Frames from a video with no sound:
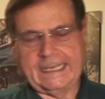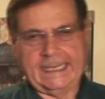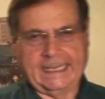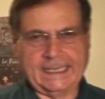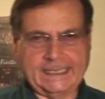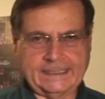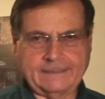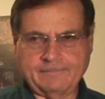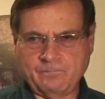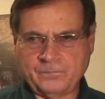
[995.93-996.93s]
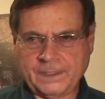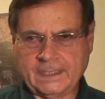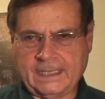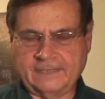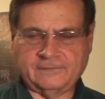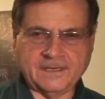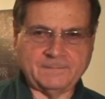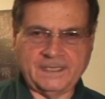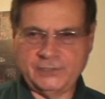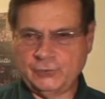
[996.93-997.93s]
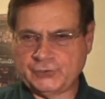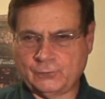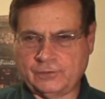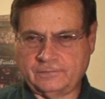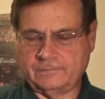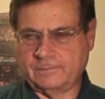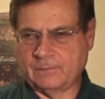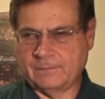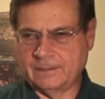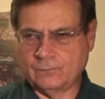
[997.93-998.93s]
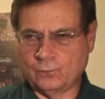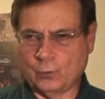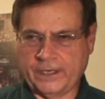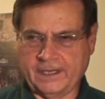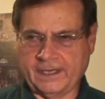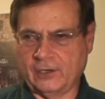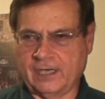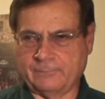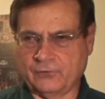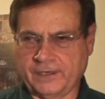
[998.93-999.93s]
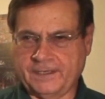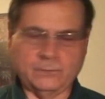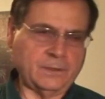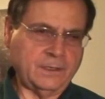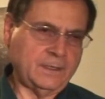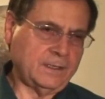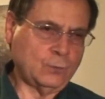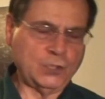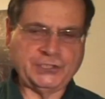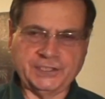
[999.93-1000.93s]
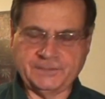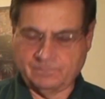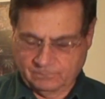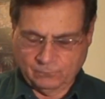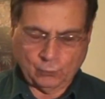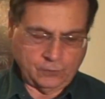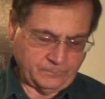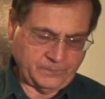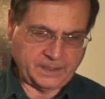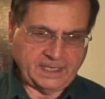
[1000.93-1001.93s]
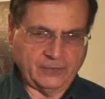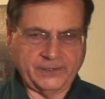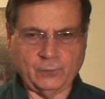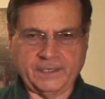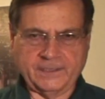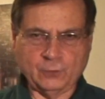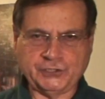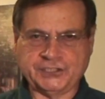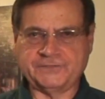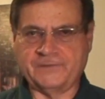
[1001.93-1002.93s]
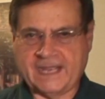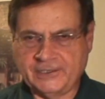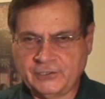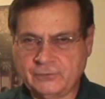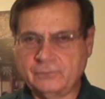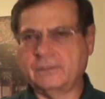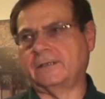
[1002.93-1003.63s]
And unlike my usual way I operate, which is more the Kerry way, which is value,